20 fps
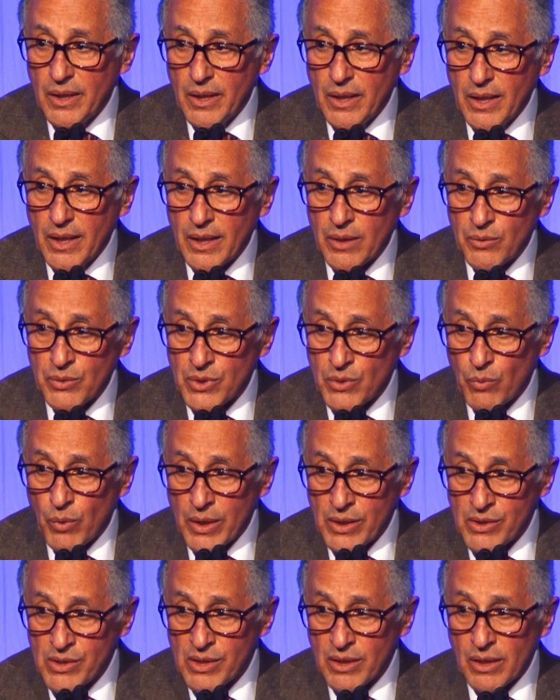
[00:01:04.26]
and was
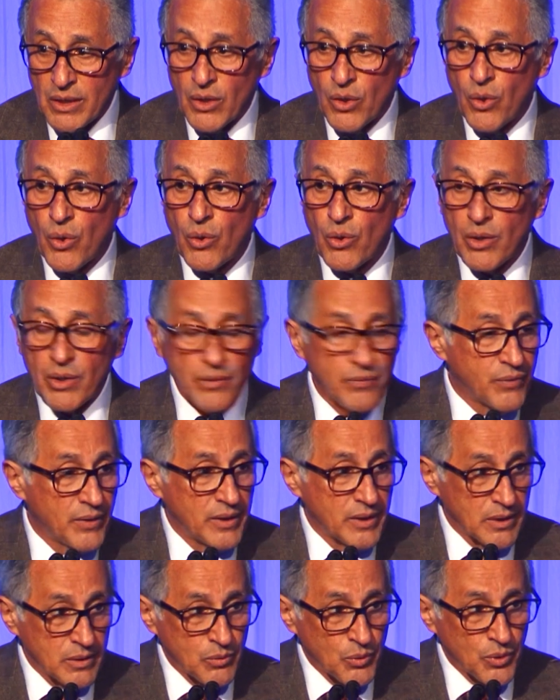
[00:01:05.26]
waging a
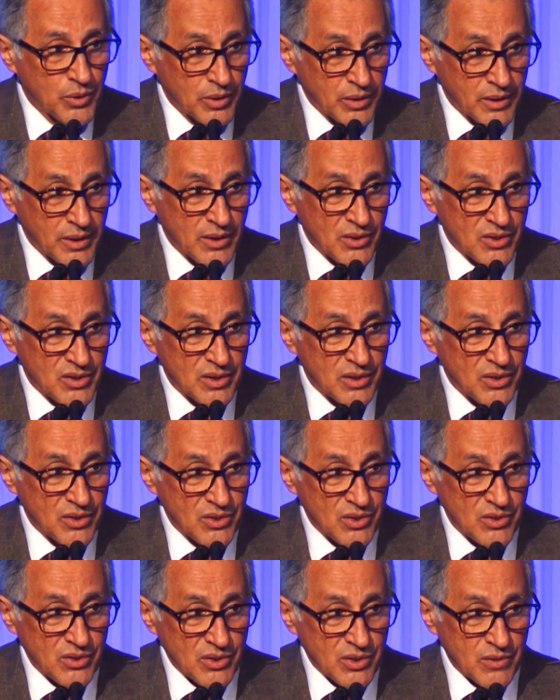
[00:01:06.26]
horrifying war against
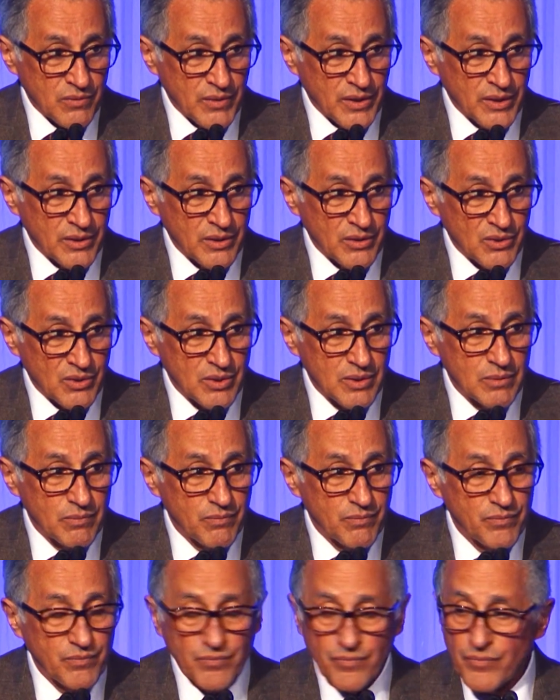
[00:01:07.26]
innocent civilians.
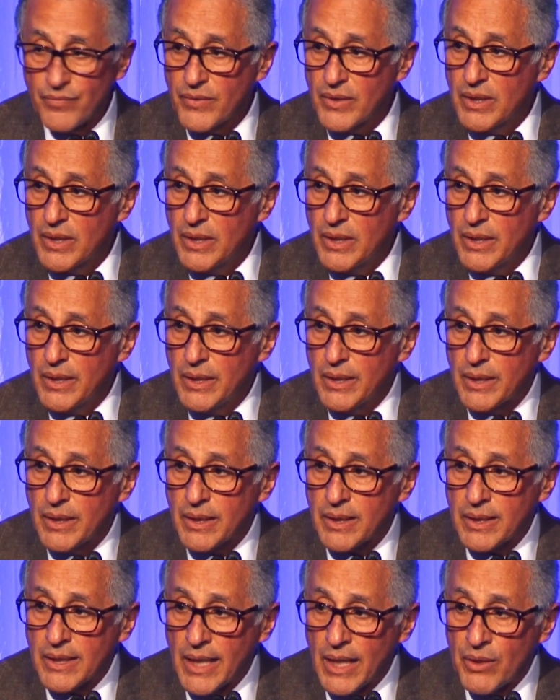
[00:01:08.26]

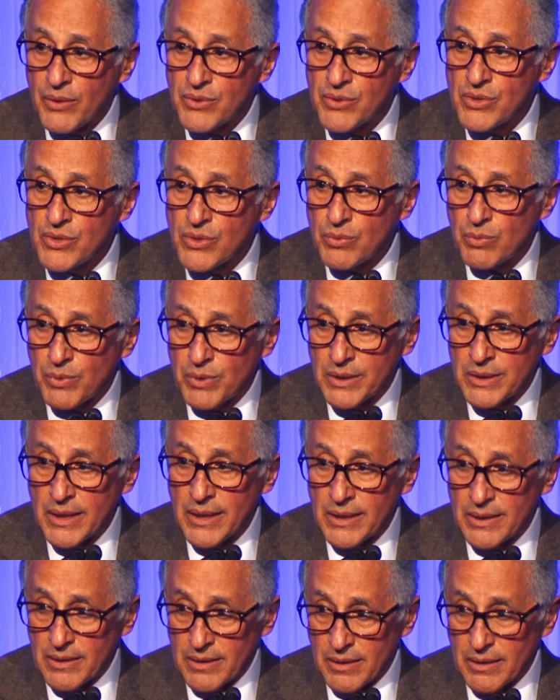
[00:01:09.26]
Thousands were
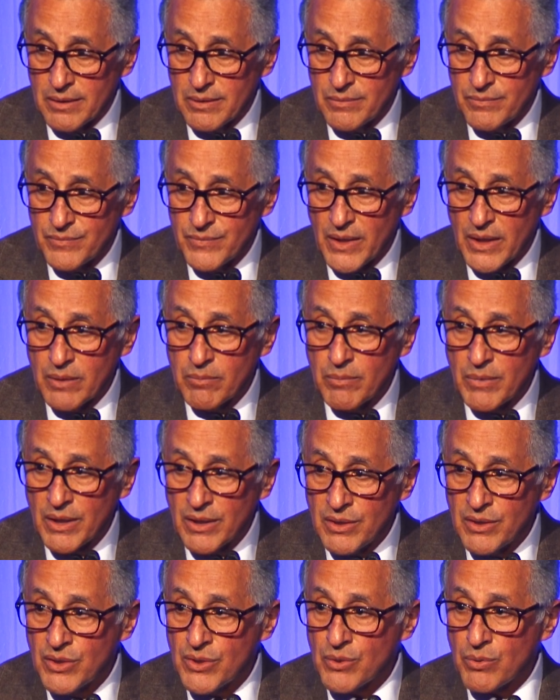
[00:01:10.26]
dying and
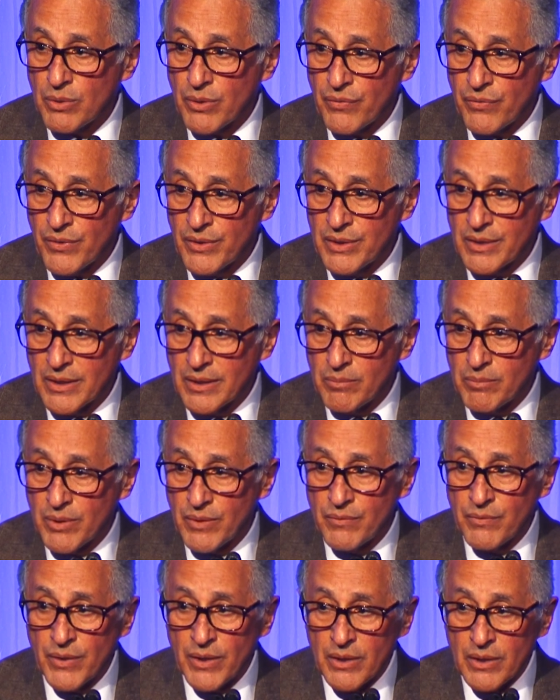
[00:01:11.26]
millions were fleeing, but
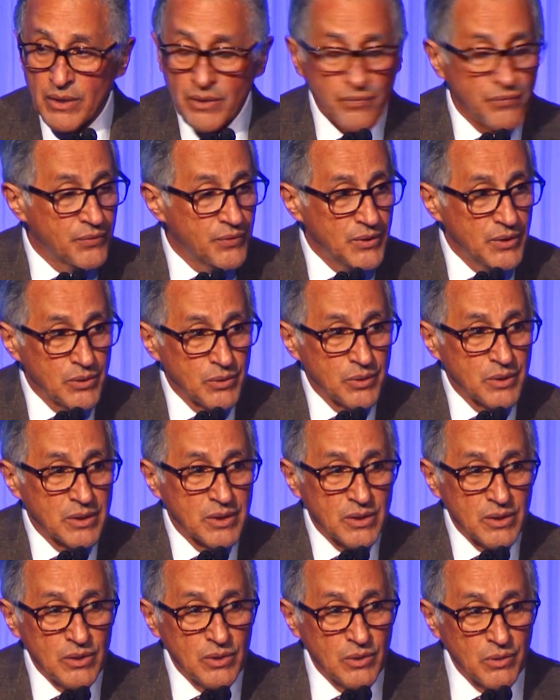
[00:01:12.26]
very few in
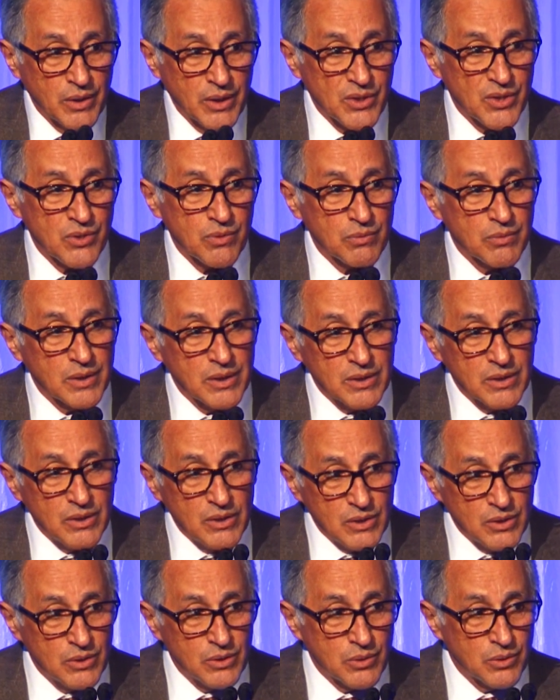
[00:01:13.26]
the U.S. really
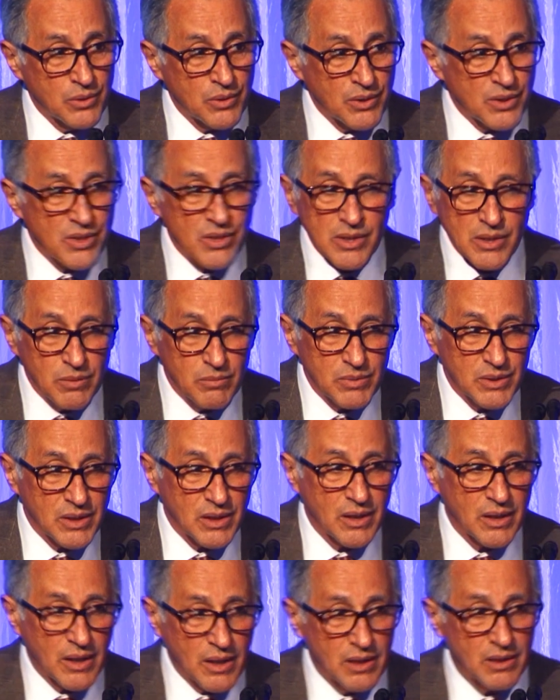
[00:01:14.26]
knew or seemed to
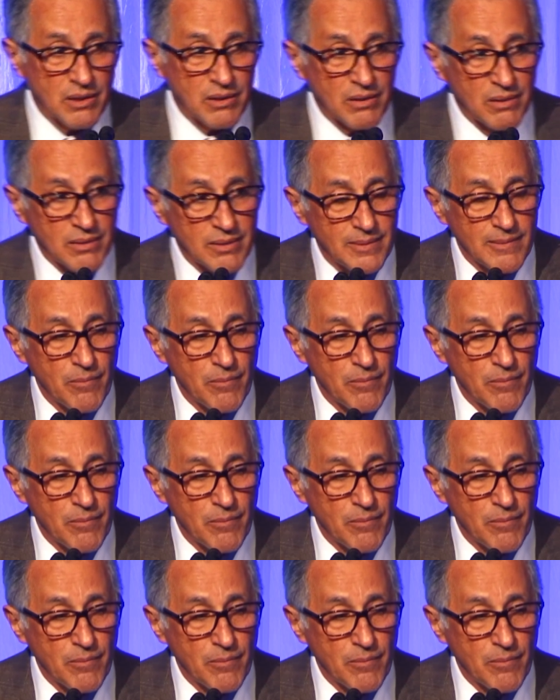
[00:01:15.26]
care.